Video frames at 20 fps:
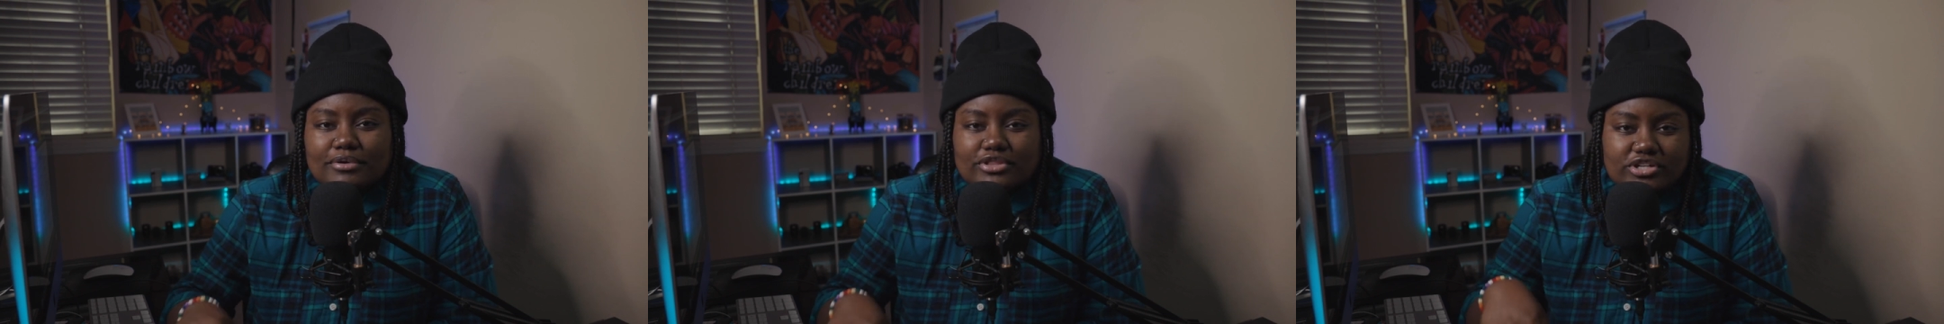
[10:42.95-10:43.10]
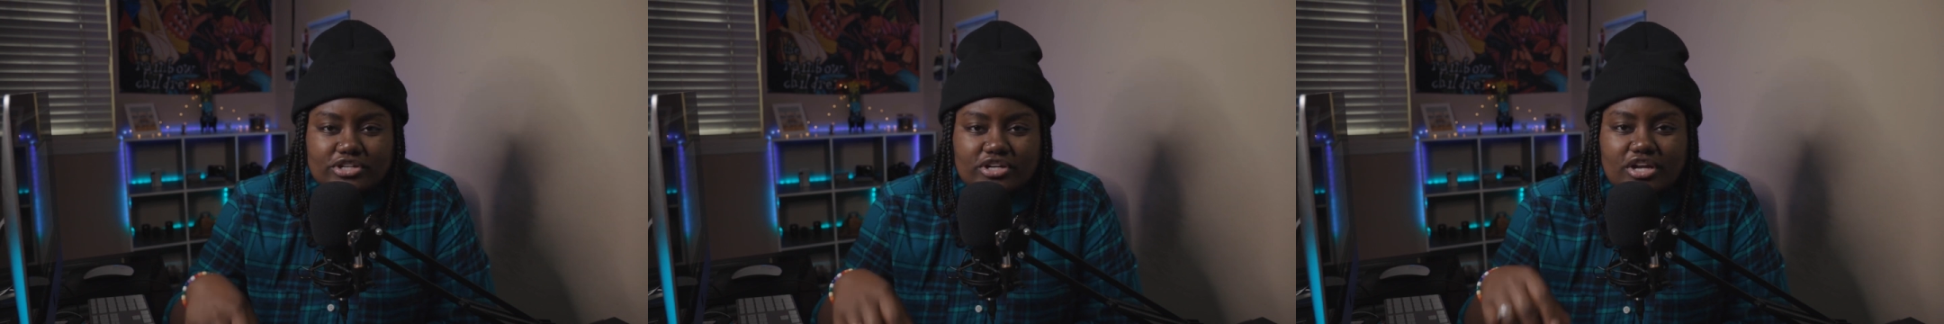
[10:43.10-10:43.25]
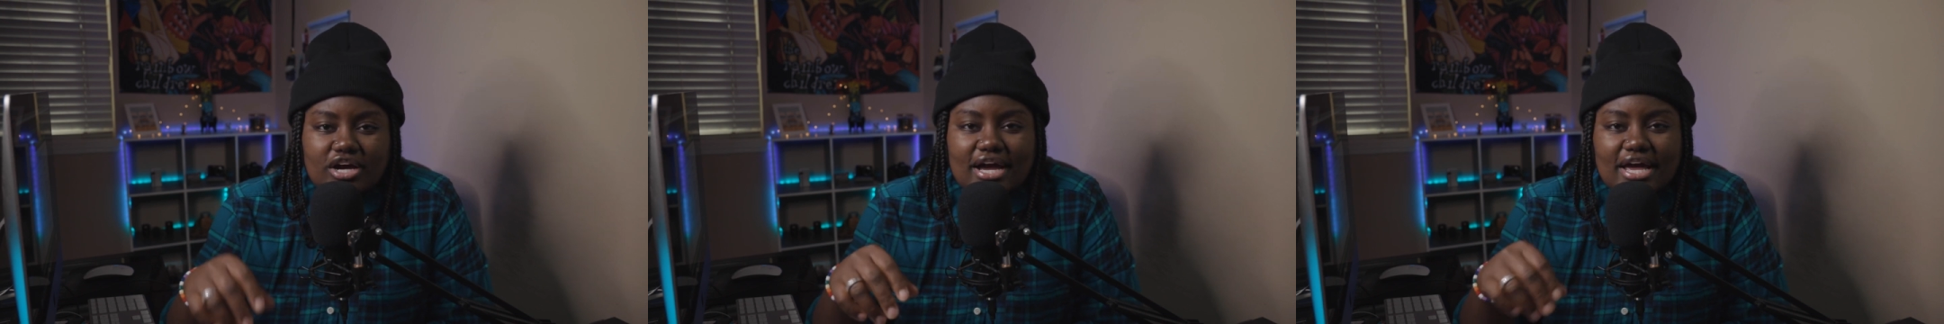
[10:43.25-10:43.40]
but
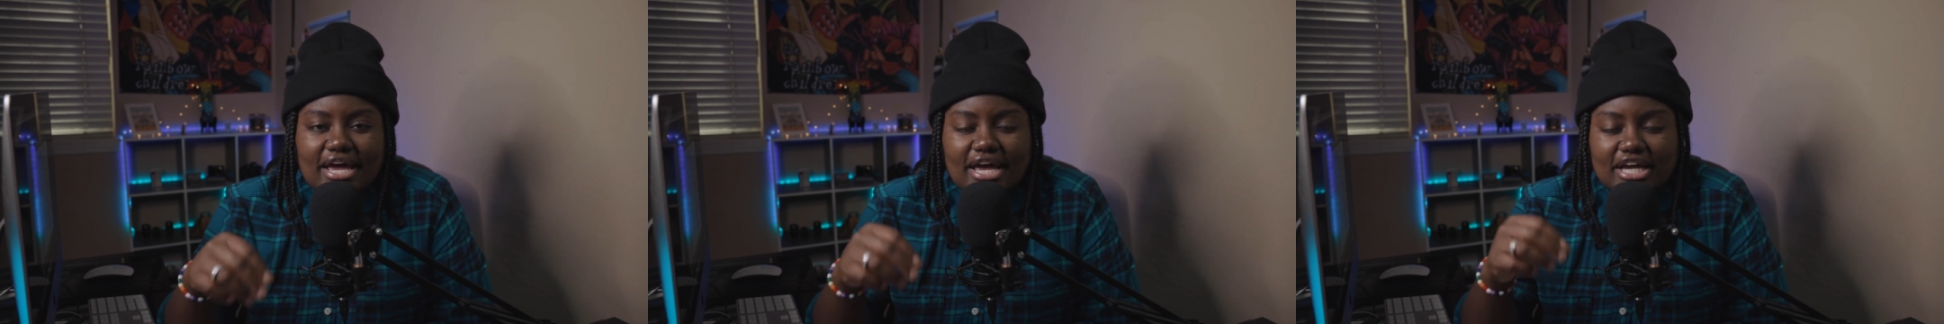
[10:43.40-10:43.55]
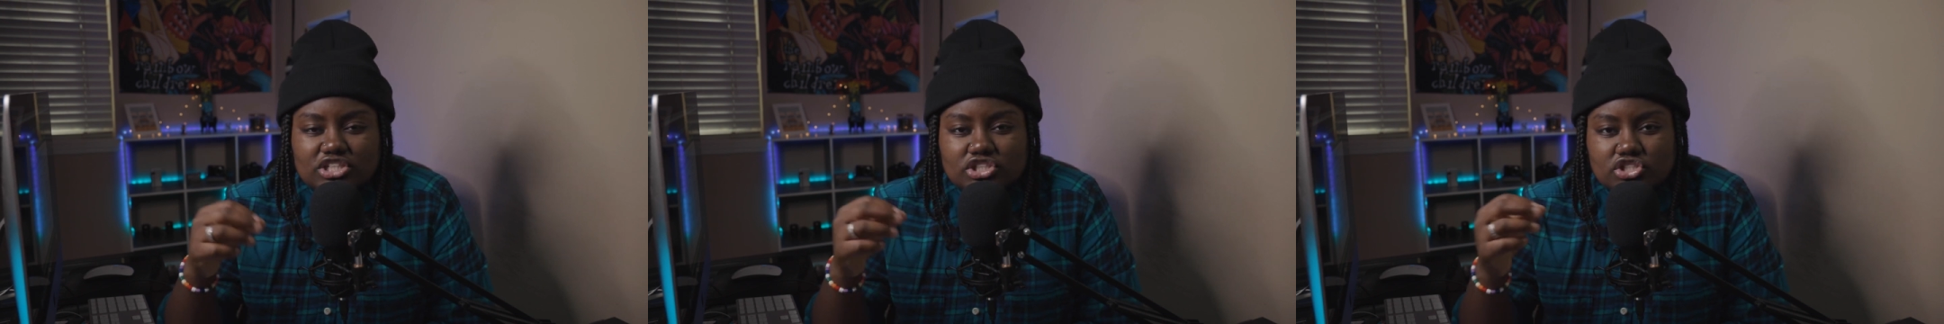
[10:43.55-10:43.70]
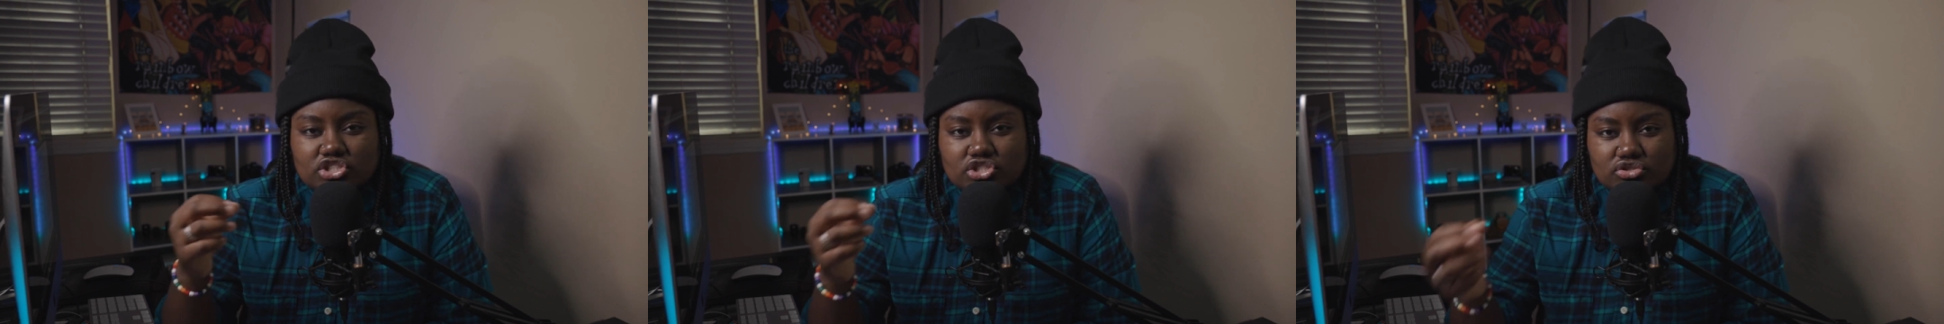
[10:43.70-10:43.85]
they're not
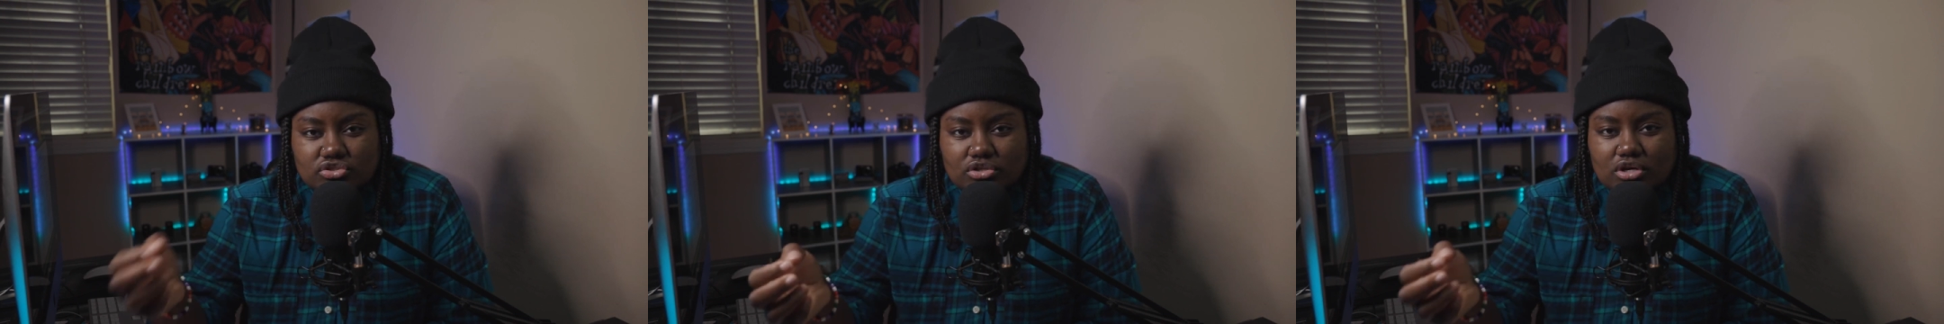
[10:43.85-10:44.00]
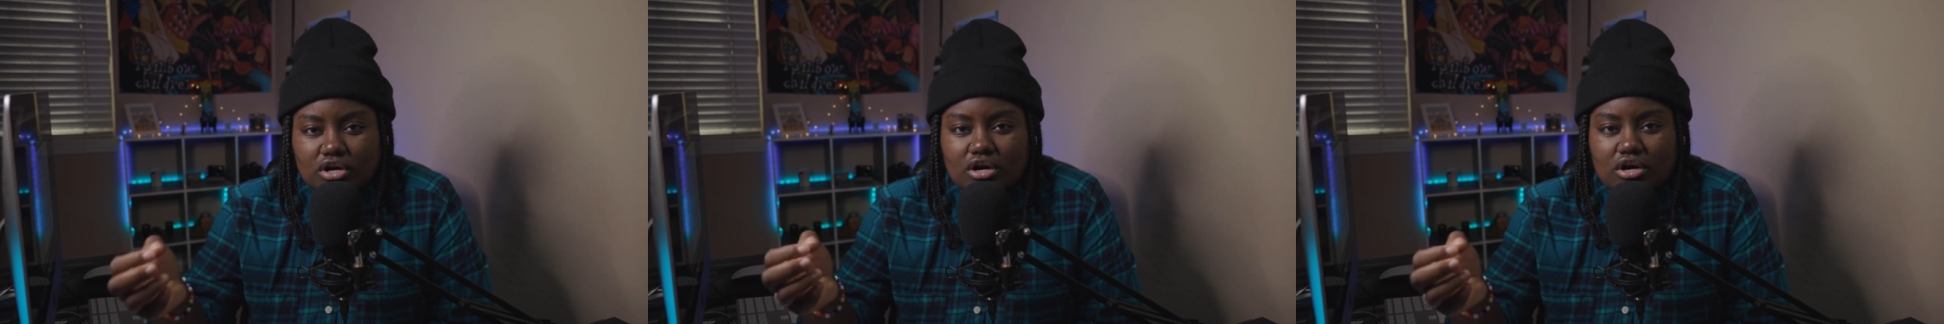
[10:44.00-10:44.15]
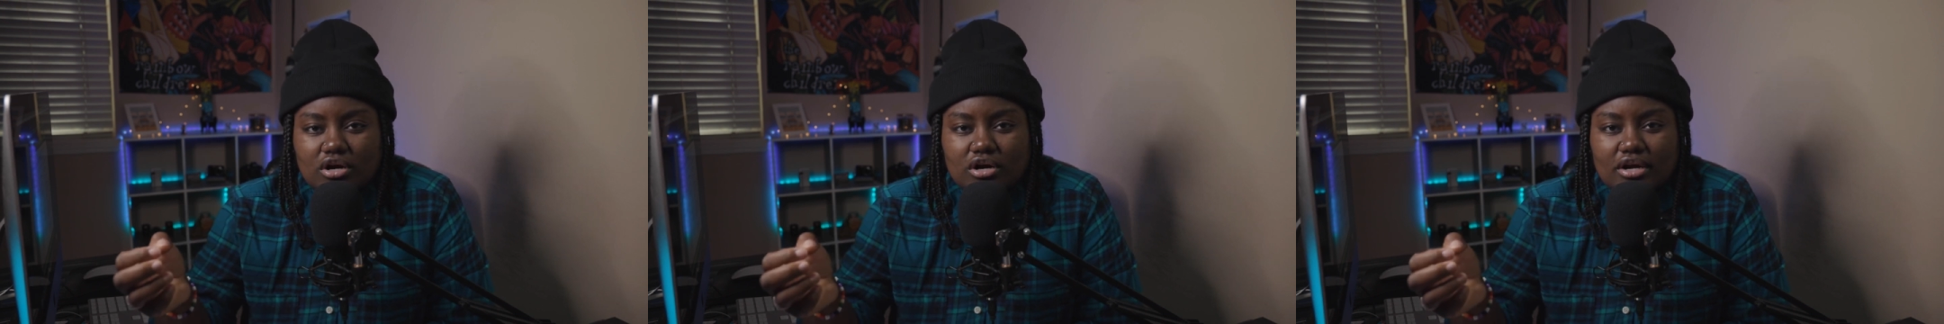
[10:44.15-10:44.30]
as
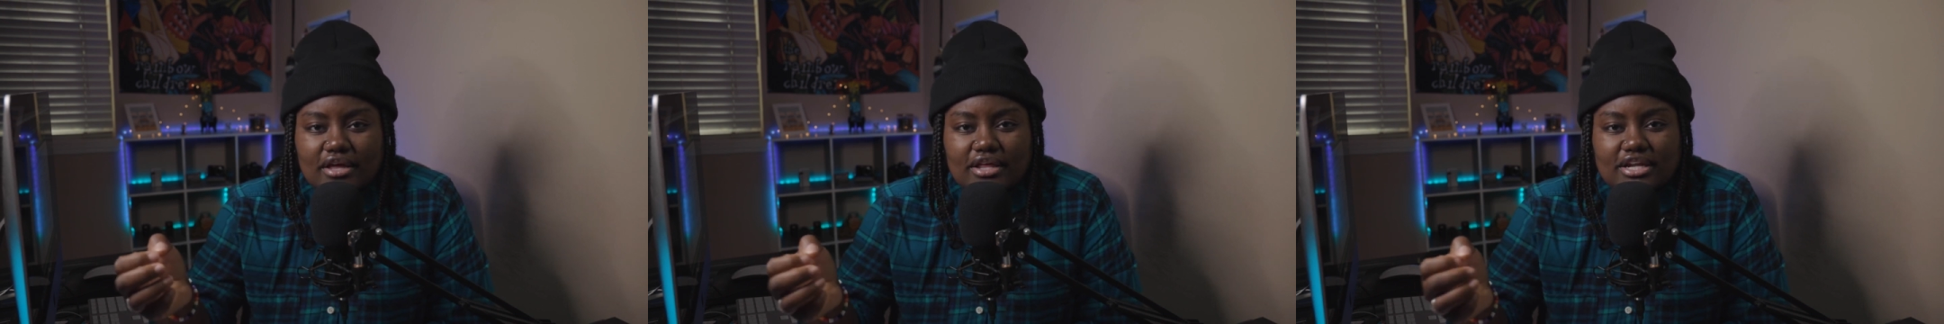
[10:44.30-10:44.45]
strong,